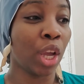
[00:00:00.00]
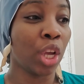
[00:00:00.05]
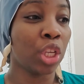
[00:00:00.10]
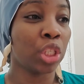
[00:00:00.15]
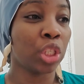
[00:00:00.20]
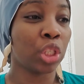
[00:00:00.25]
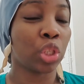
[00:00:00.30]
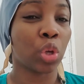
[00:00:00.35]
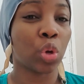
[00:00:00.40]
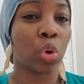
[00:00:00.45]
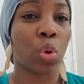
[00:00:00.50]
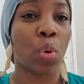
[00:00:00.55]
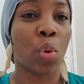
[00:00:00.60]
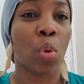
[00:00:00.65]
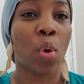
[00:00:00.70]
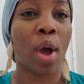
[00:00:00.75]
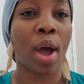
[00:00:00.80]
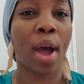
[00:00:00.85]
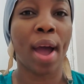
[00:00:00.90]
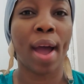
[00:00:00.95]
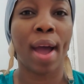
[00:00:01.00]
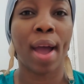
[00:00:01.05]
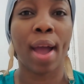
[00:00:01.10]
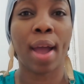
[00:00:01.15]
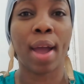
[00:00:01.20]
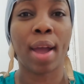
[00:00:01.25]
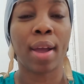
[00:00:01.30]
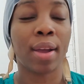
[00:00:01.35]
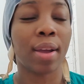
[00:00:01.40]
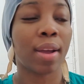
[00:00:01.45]
so
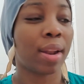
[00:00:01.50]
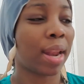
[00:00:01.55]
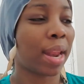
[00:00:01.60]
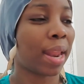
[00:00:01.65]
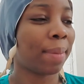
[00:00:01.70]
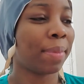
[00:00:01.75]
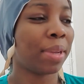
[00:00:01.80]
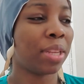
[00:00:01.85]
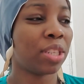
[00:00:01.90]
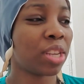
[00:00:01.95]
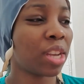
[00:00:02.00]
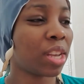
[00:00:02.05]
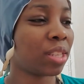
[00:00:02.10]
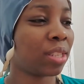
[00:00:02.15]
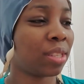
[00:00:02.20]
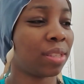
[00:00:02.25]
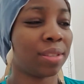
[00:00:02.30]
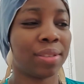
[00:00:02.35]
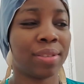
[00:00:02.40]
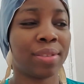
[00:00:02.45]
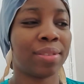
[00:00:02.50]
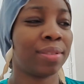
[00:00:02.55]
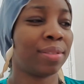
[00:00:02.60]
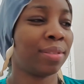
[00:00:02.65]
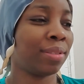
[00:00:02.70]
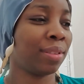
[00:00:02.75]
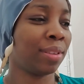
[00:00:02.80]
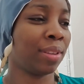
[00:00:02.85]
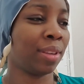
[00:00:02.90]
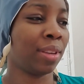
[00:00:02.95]
let me just